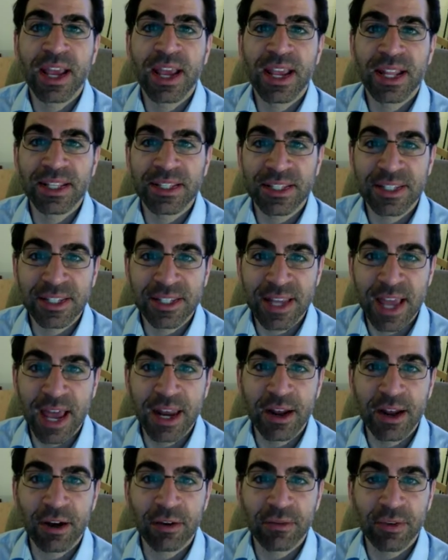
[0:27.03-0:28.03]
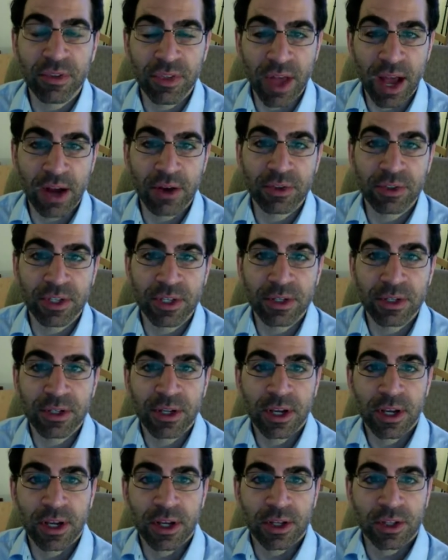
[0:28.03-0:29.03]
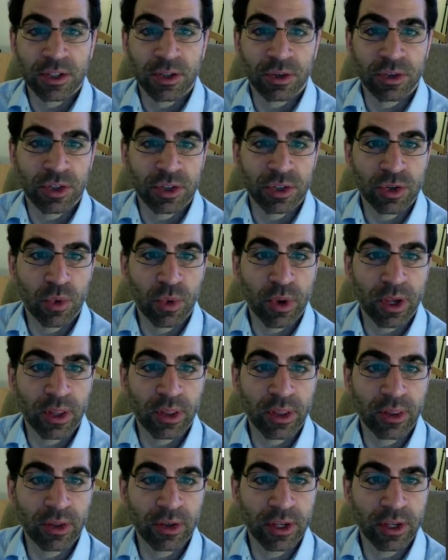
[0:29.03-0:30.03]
instead of 1,000. So just quickly looking